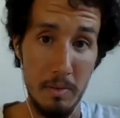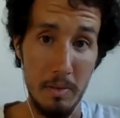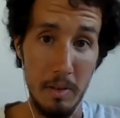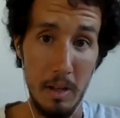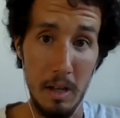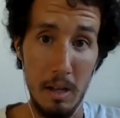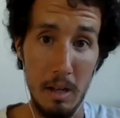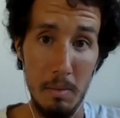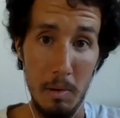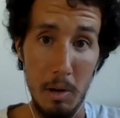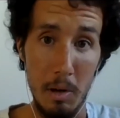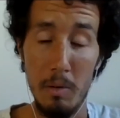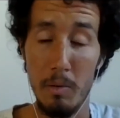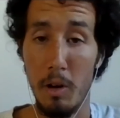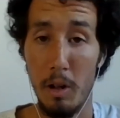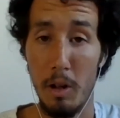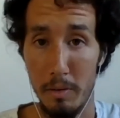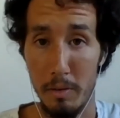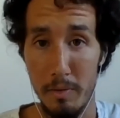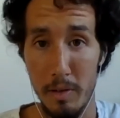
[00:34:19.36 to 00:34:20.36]
of
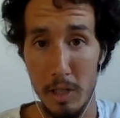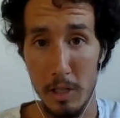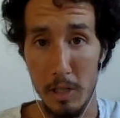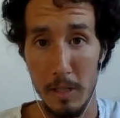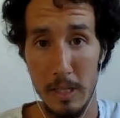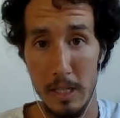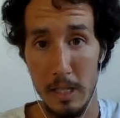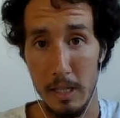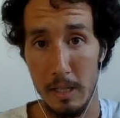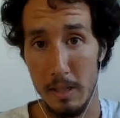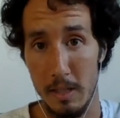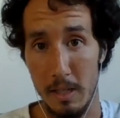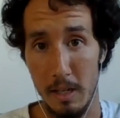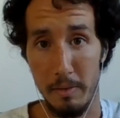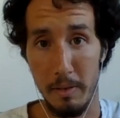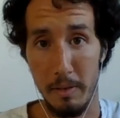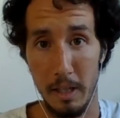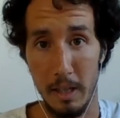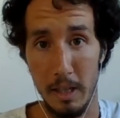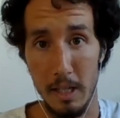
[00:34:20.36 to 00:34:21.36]
overall efficiency and
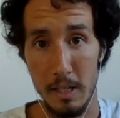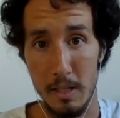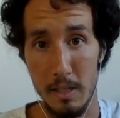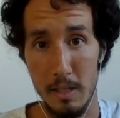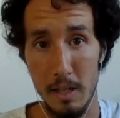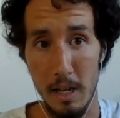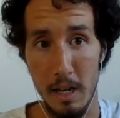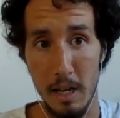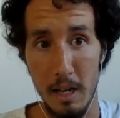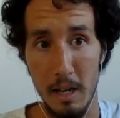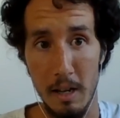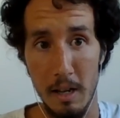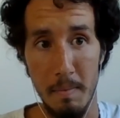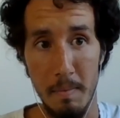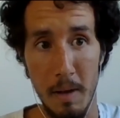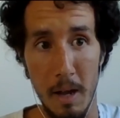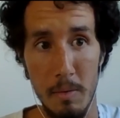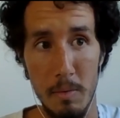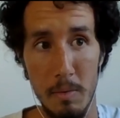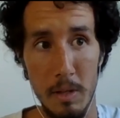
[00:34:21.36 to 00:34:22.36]
stuff like this,
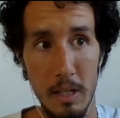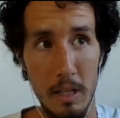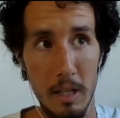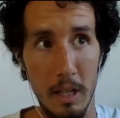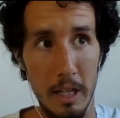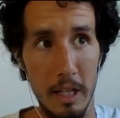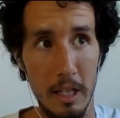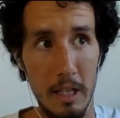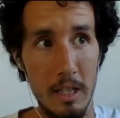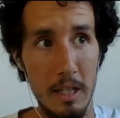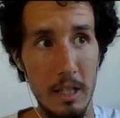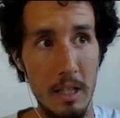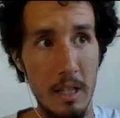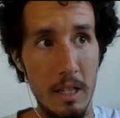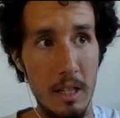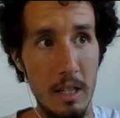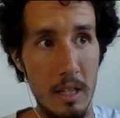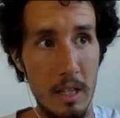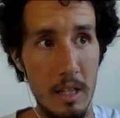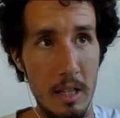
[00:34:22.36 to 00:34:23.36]
I really liked
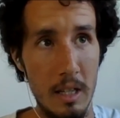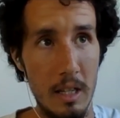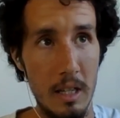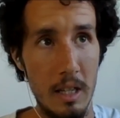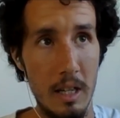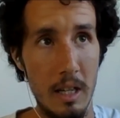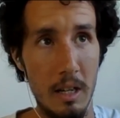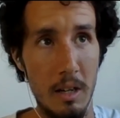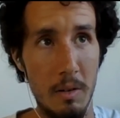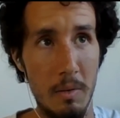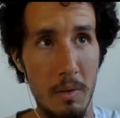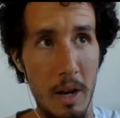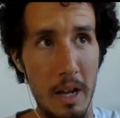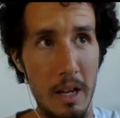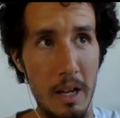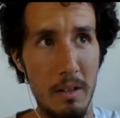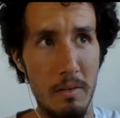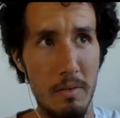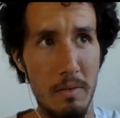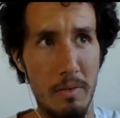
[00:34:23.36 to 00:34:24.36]

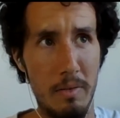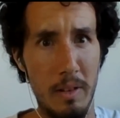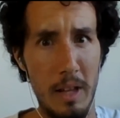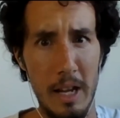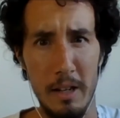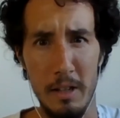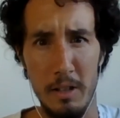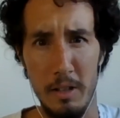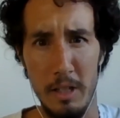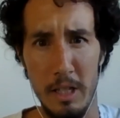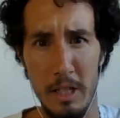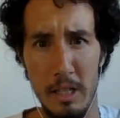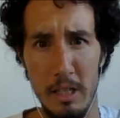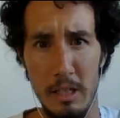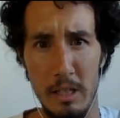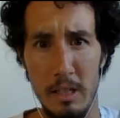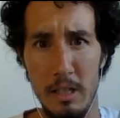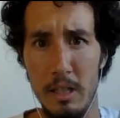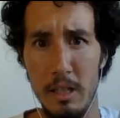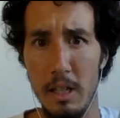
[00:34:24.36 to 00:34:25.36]
Ryan
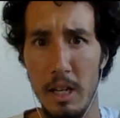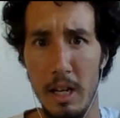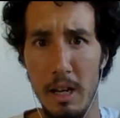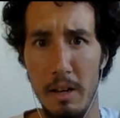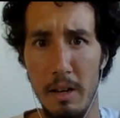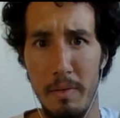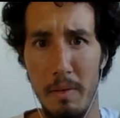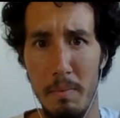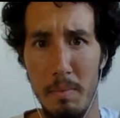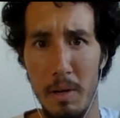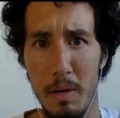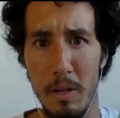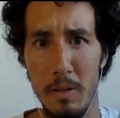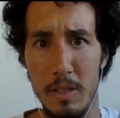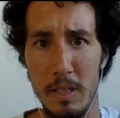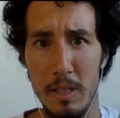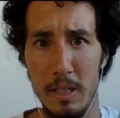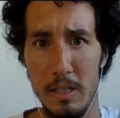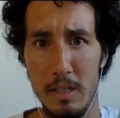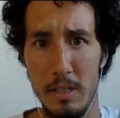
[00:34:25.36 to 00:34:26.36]
Flaherty, if I'm
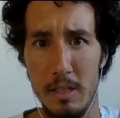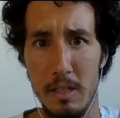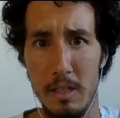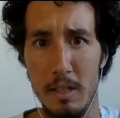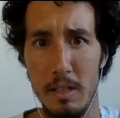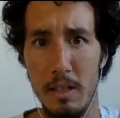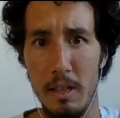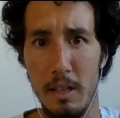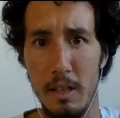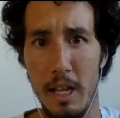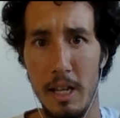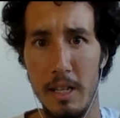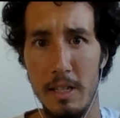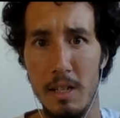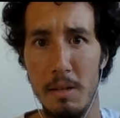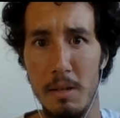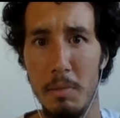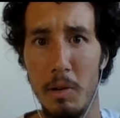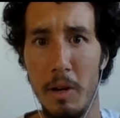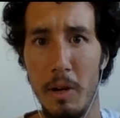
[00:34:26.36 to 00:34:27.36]
pronouncing his
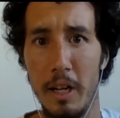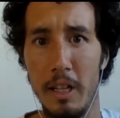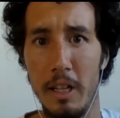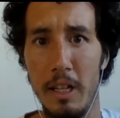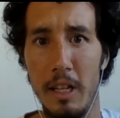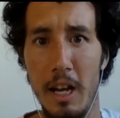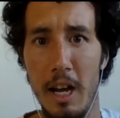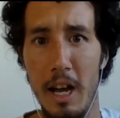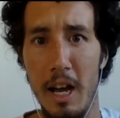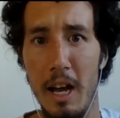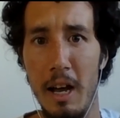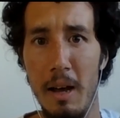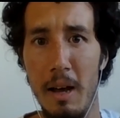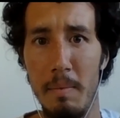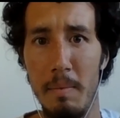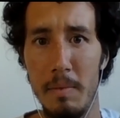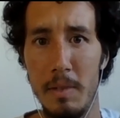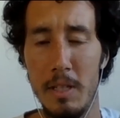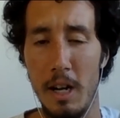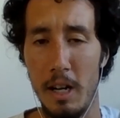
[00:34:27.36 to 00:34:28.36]
last name correctly,
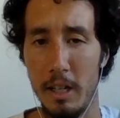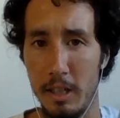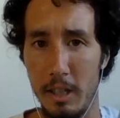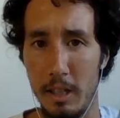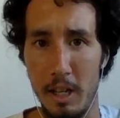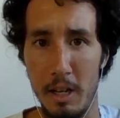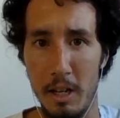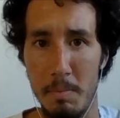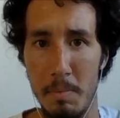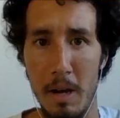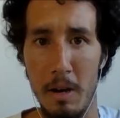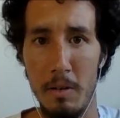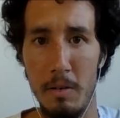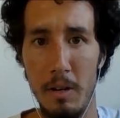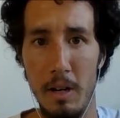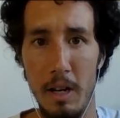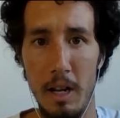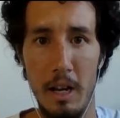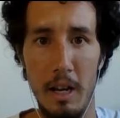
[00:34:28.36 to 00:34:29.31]
talked a lot about